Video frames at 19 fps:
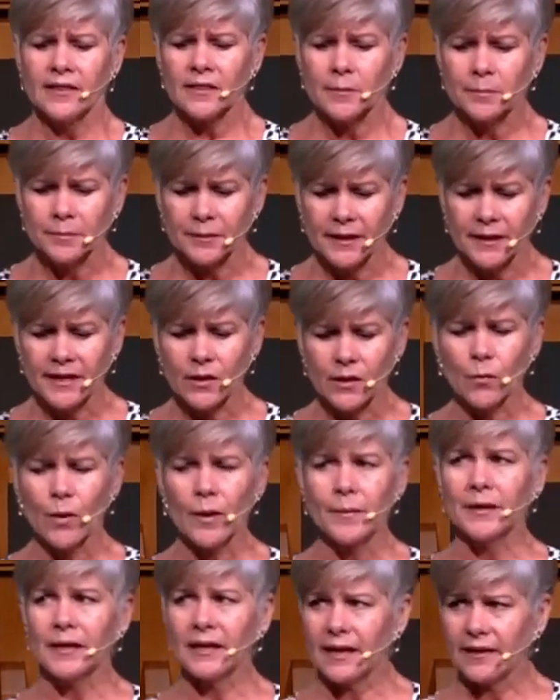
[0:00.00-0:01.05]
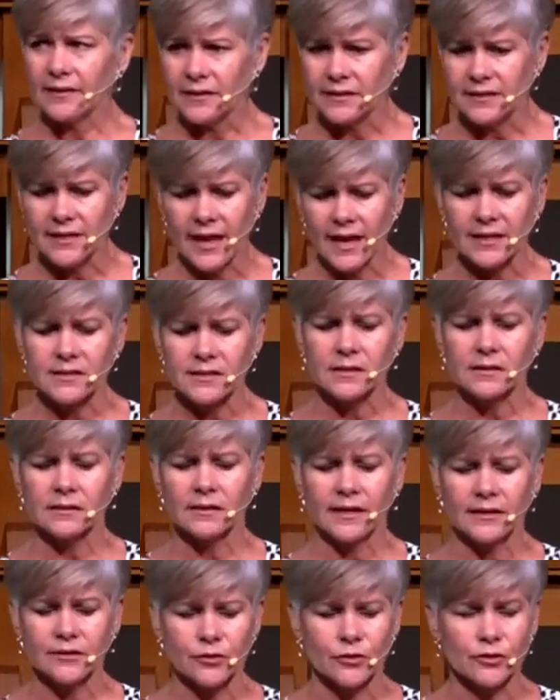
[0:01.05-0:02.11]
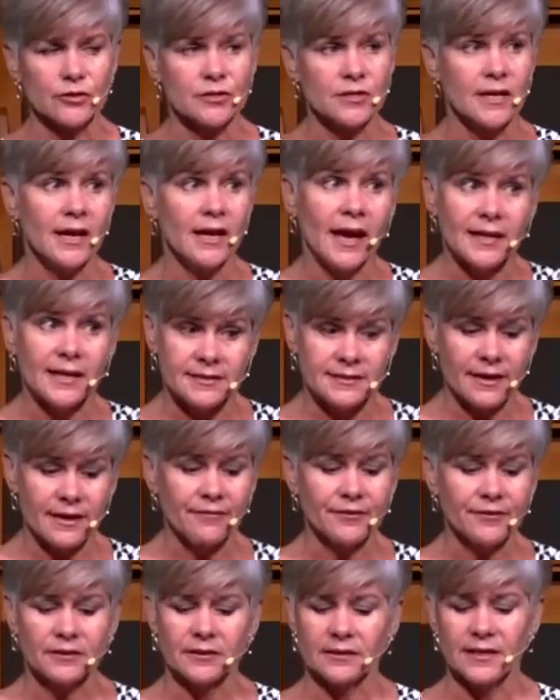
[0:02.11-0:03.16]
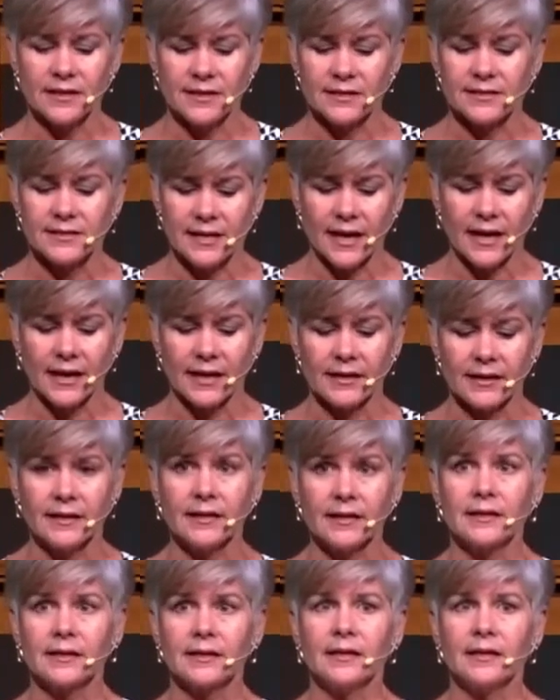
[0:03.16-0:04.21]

the bleeding women and the tax collectors and definitely the dead.